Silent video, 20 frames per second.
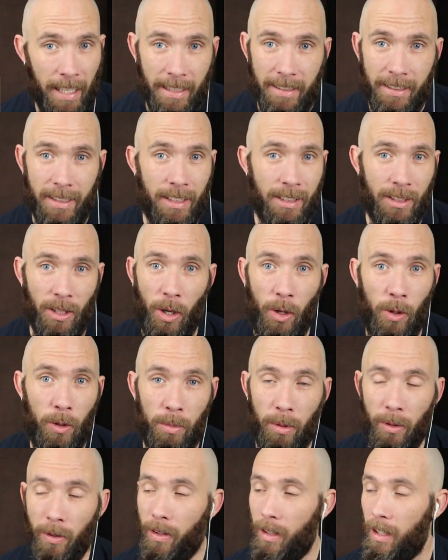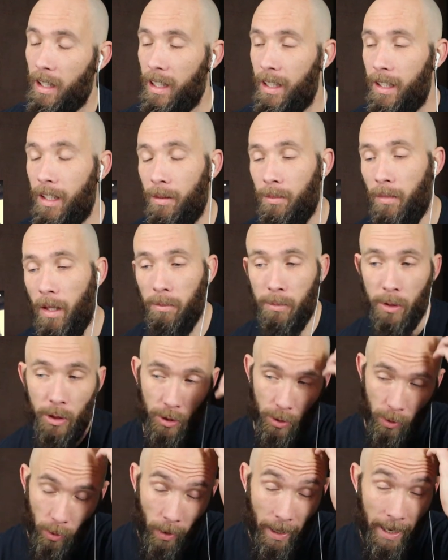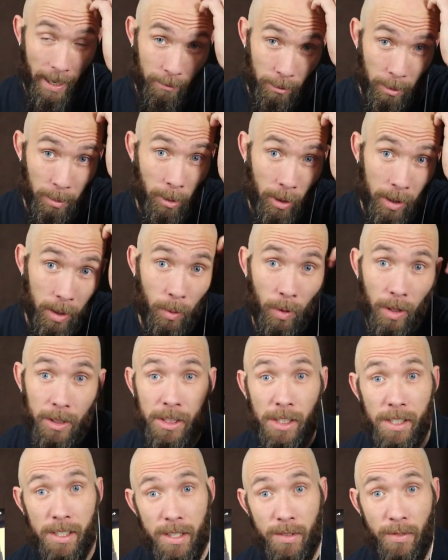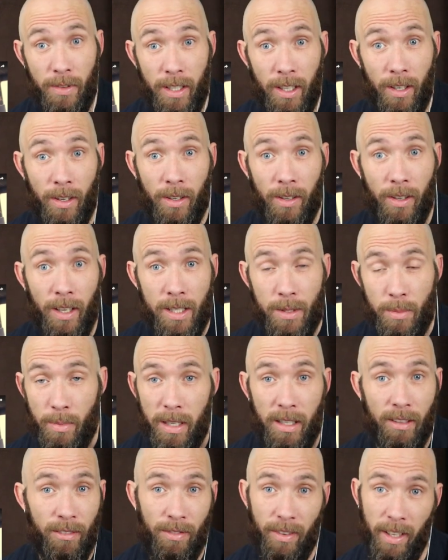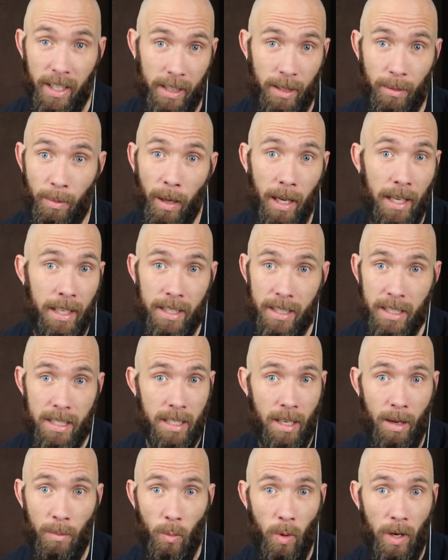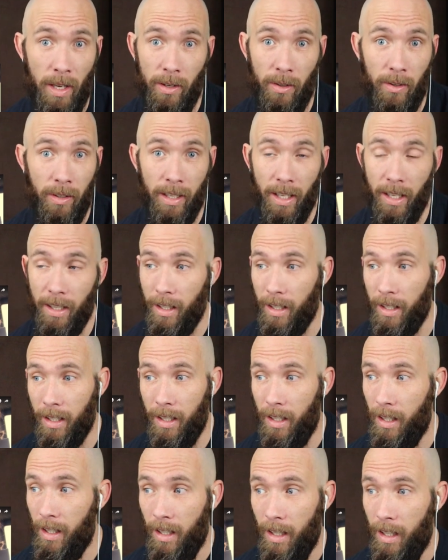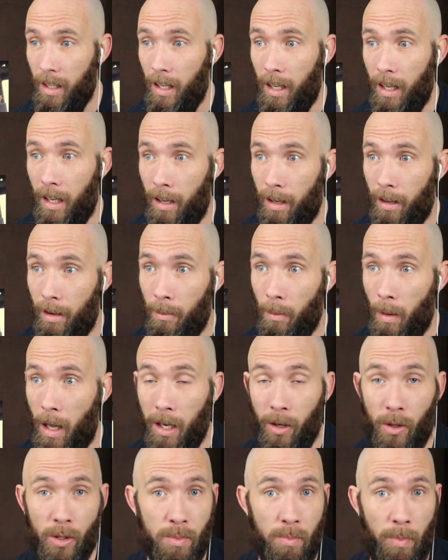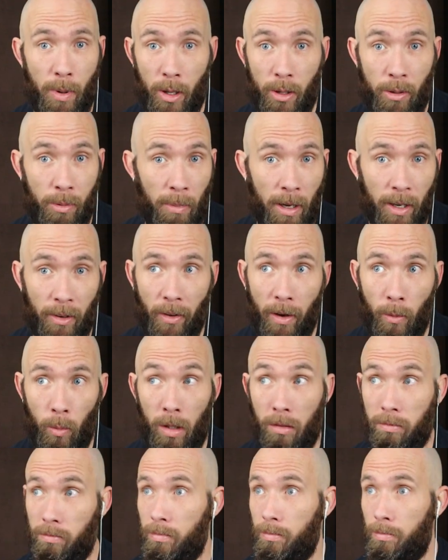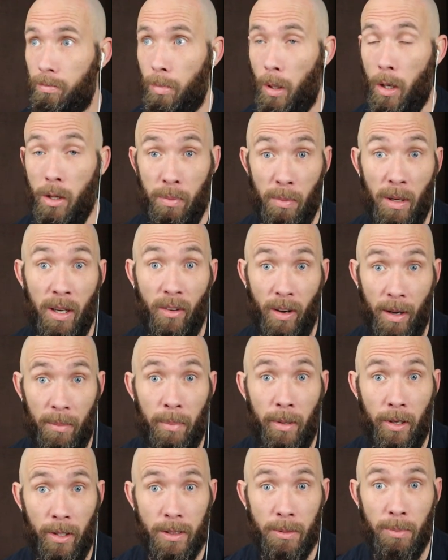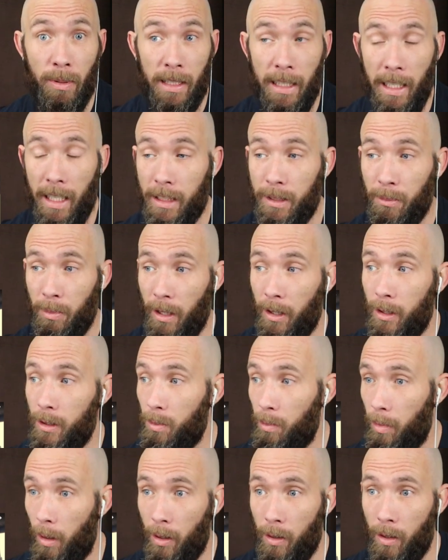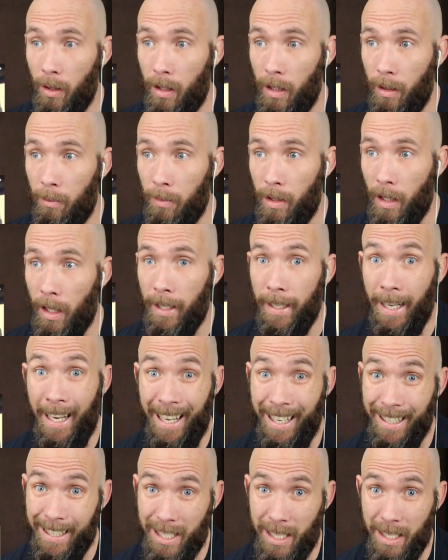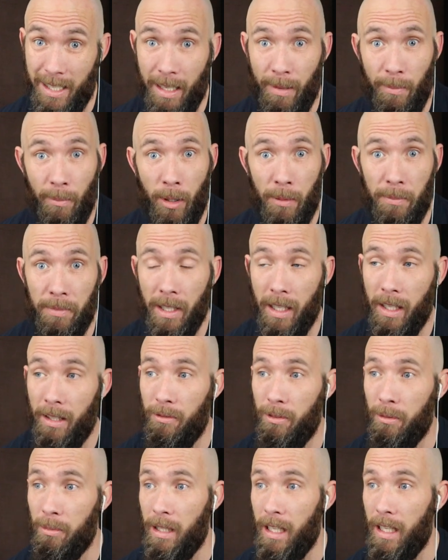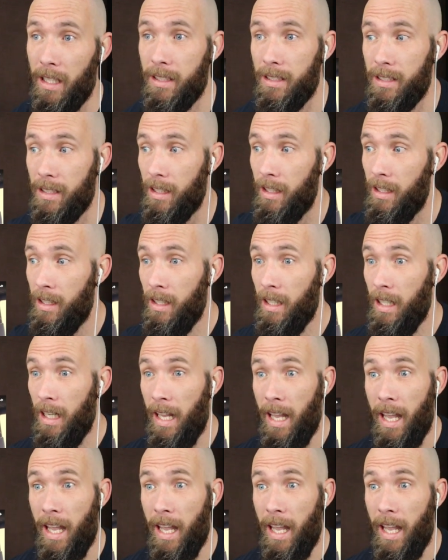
Cancer is a horrible thing, and I'm sure everybody watching this video has been affected by it in some way or another. I lost both my grandparents, my dad's parents, both of them died, and his stepmom died from cancer,